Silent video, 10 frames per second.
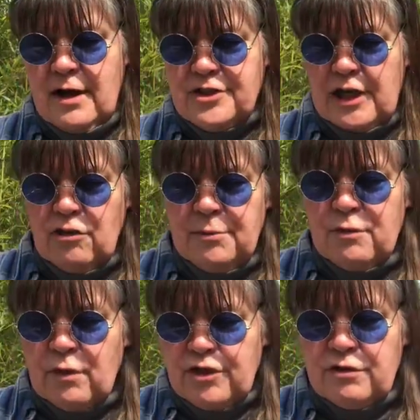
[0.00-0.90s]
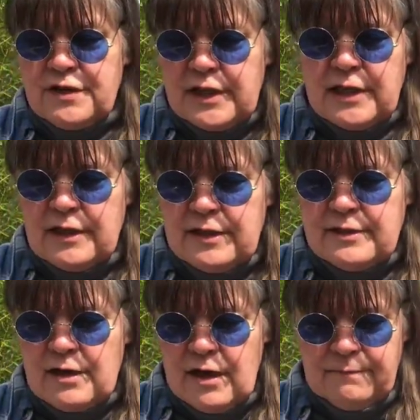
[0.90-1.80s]
Gentlemen, when you're singing
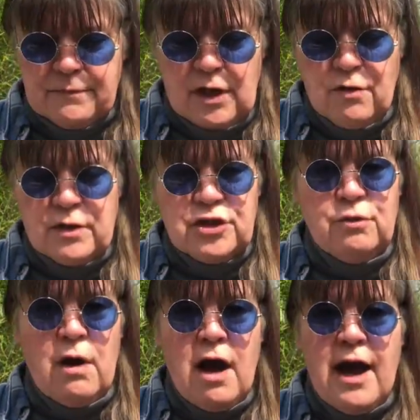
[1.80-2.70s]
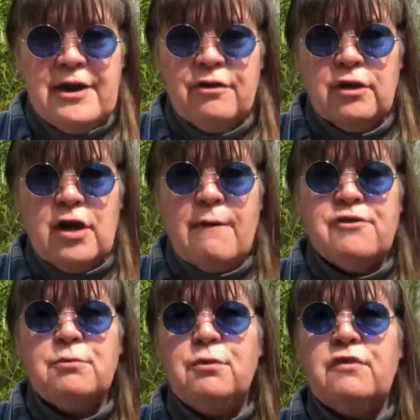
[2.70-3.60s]
this, go to a higher,
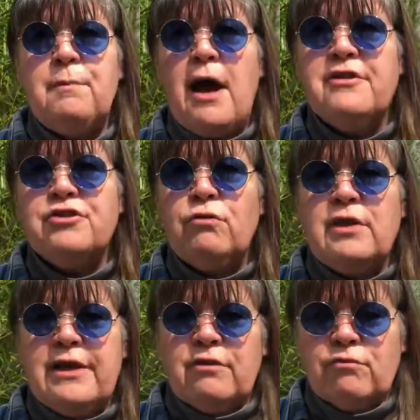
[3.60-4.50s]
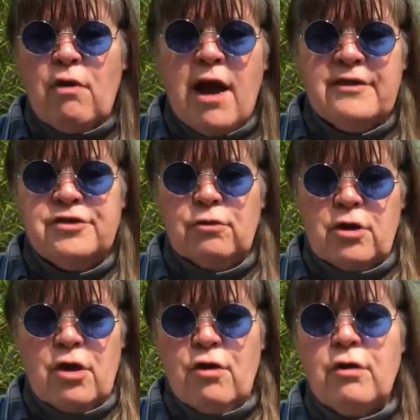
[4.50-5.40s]
comfortable spot. Don't let it ride so
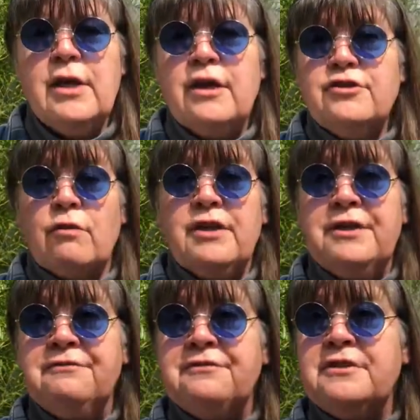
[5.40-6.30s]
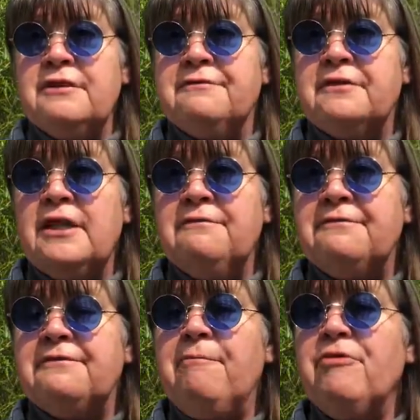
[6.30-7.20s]
low. So if, tiff,
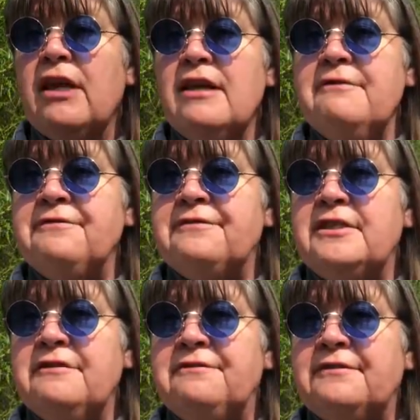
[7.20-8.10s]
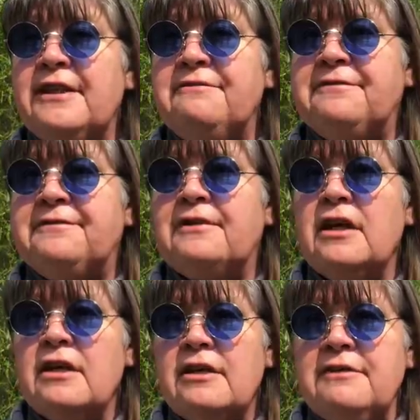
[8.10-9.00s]
gif, if, tiff, gif,
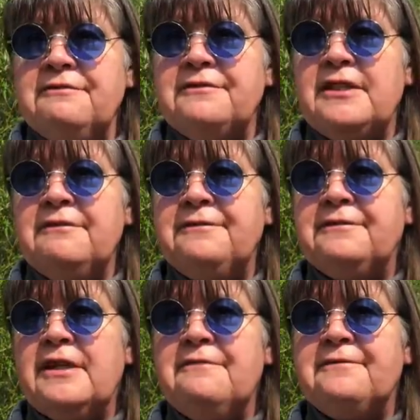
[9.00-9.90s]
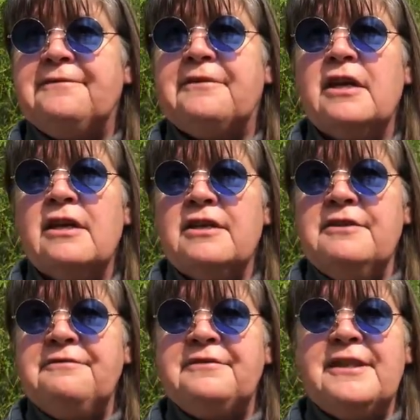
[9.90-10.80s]
if, tiff, gif,
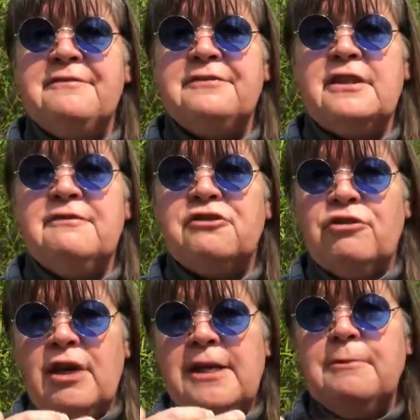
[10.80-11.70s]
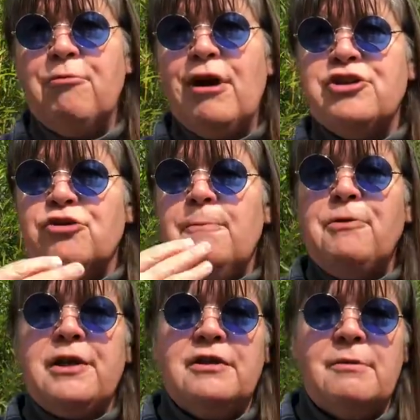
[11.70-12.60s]
if, tiff, gif. Creating pressure,
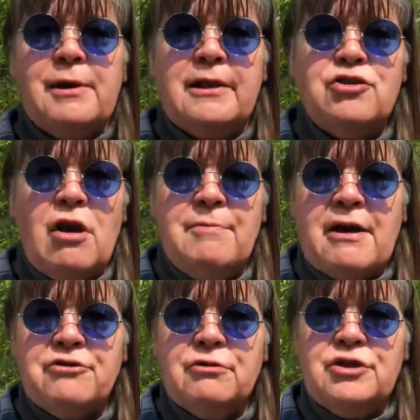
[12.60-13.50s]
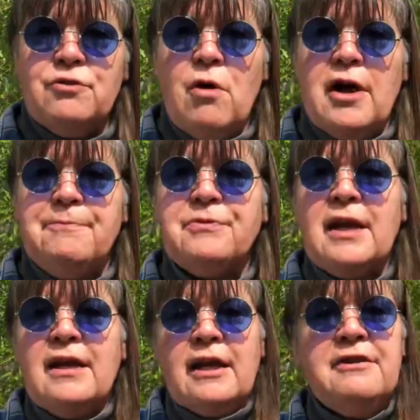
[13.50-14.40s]
letting the belly drop after each one.
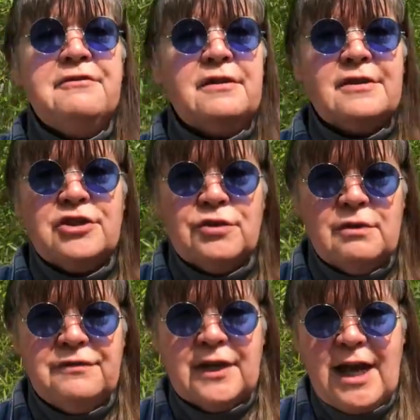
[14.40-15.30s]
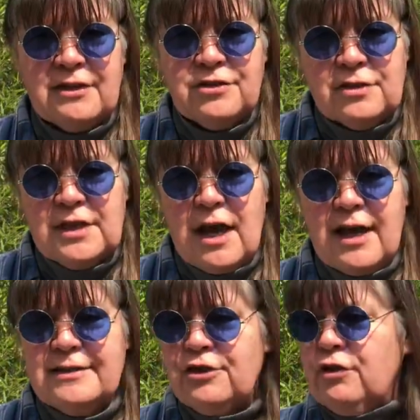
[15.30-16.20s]
If is a terrific
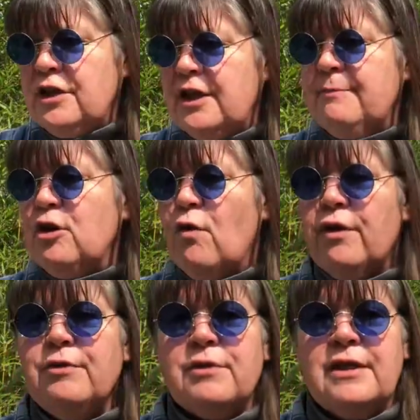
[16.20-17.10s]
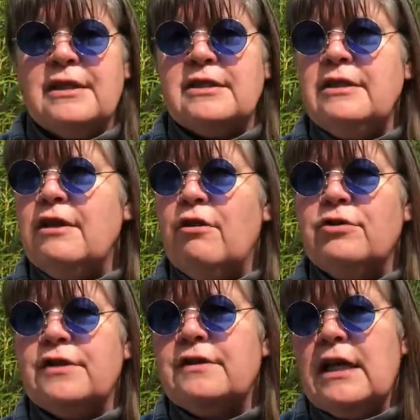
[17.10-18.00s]
exercise. You can keep going with this,
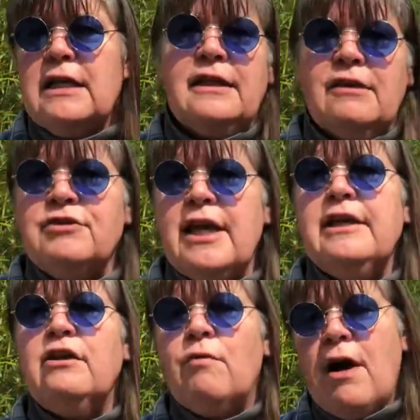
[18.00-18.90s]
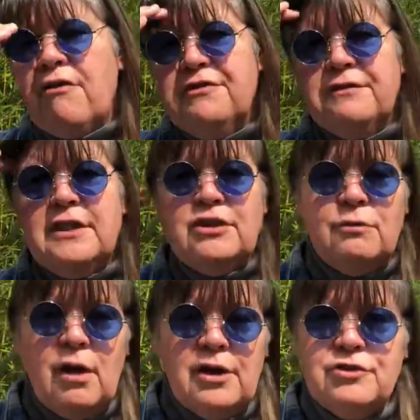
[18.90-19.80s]
just, take it a while, 50
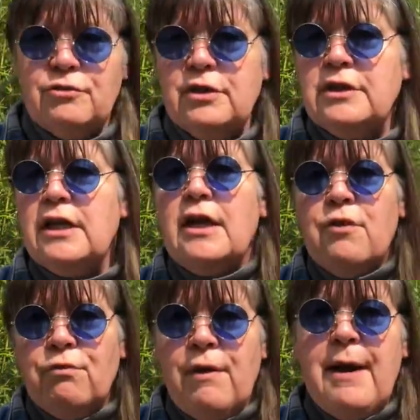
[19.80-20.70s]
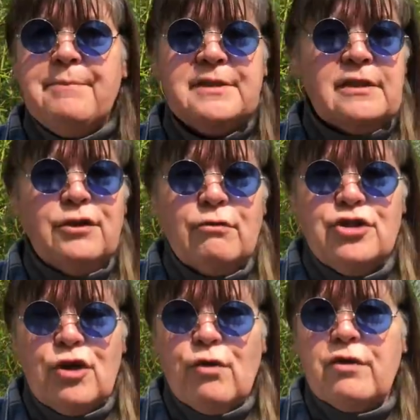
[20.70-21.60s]
to 100 reps, no
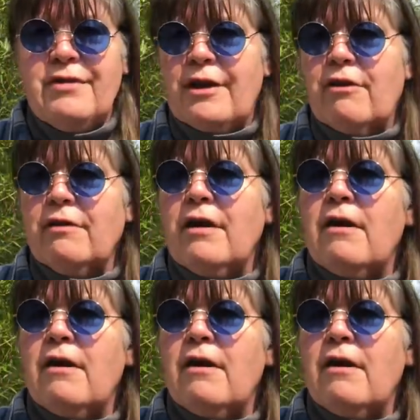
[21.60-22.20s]
joke there.